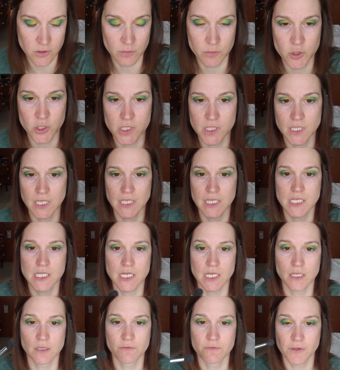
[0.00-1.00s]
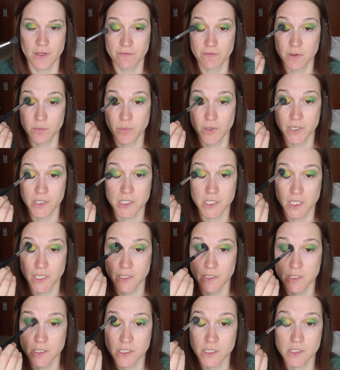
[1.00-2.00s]
I'm just gonna take a fluffy brush here
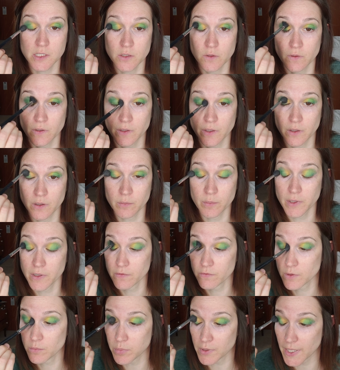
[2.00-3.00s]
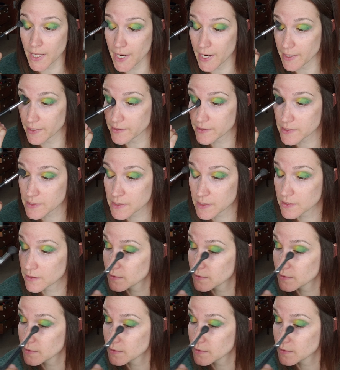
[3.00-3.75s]
and just do a little bit of a blend.